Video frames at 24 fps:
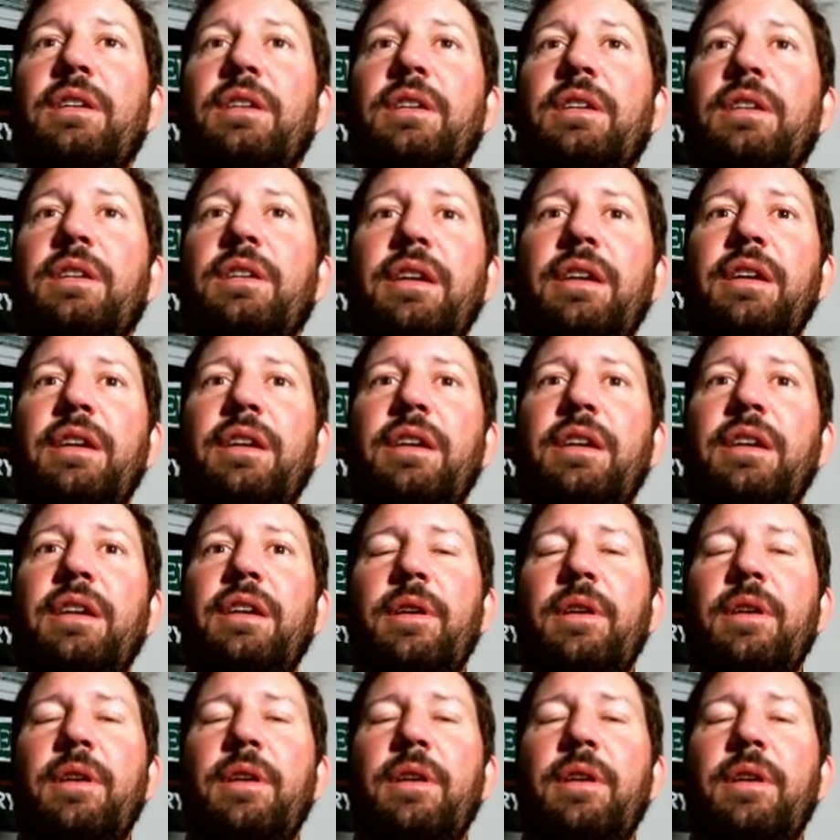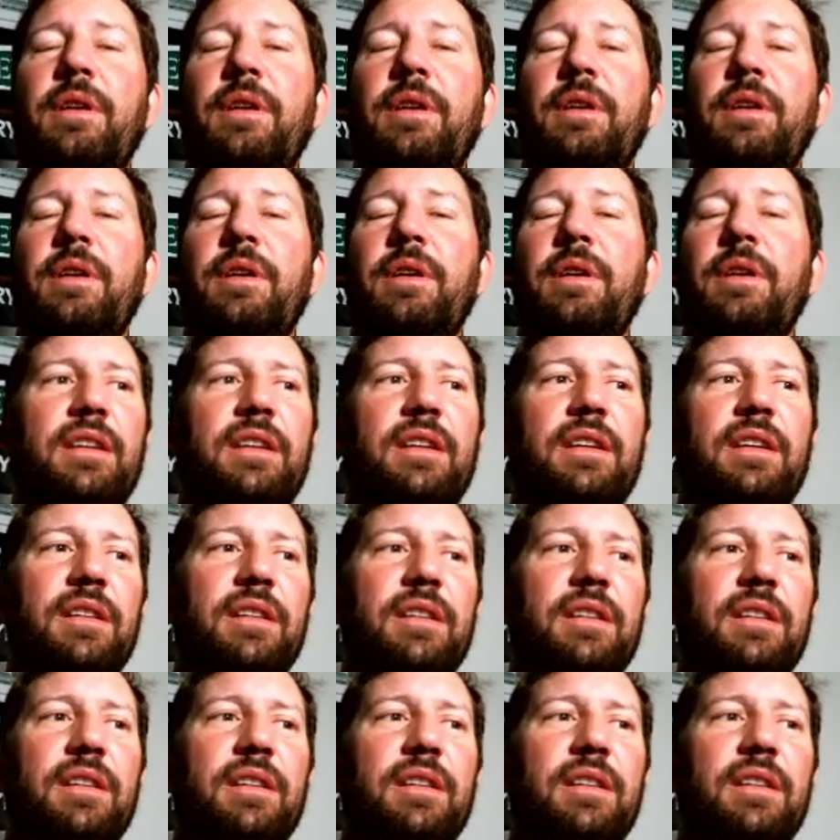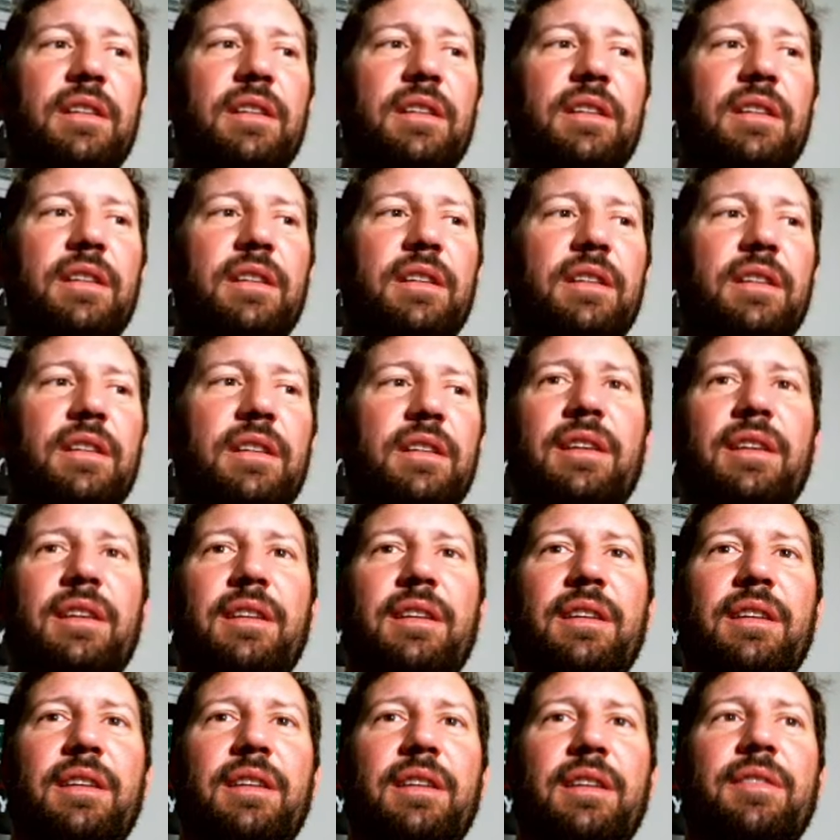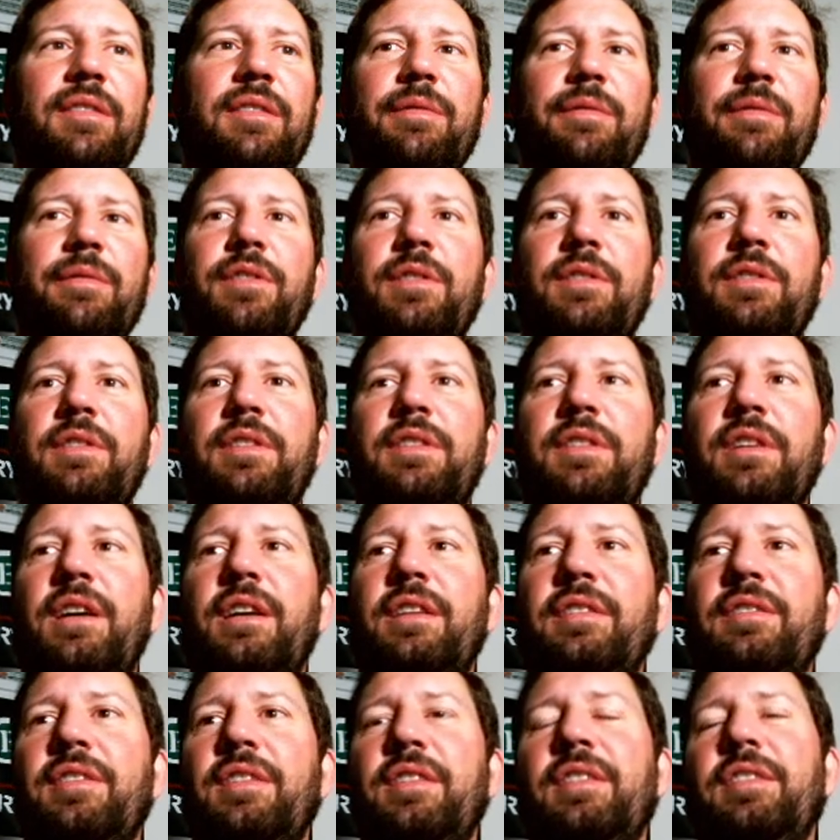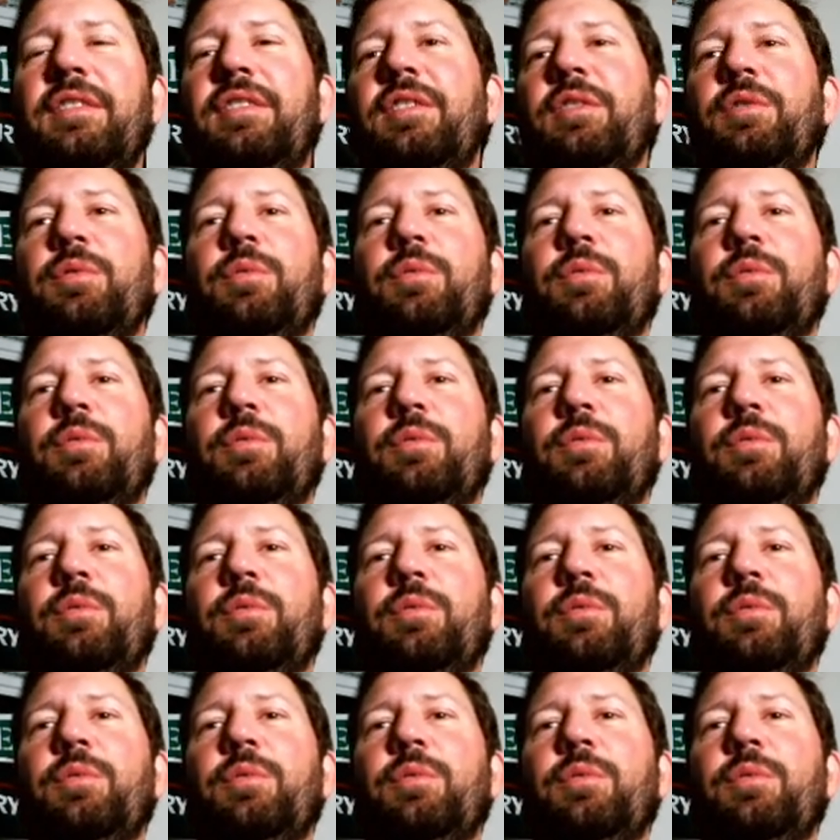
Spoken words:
I don't know. I'll have to look a little deeper, get some food for thought. See, this is